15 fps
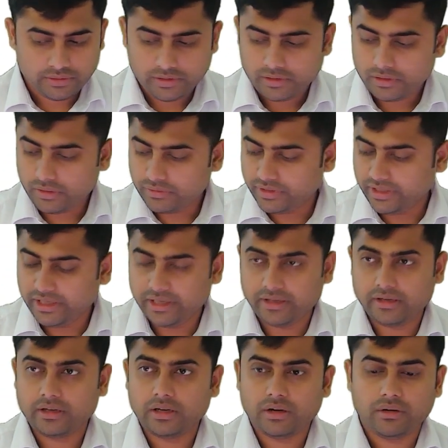Now see here.
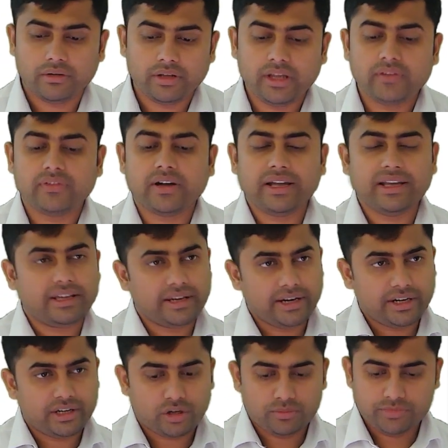Now if I
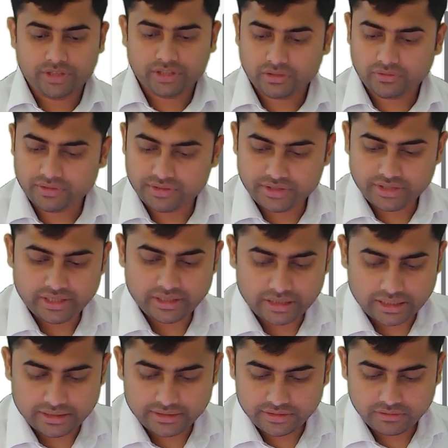create an object of a string
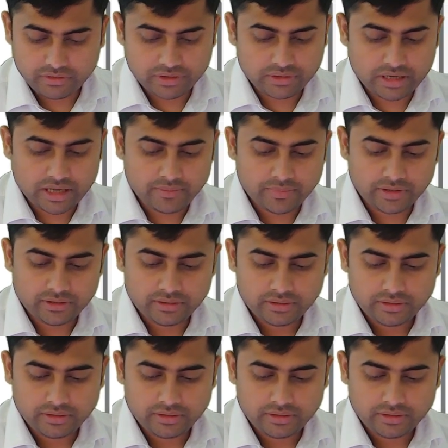class, what will happen?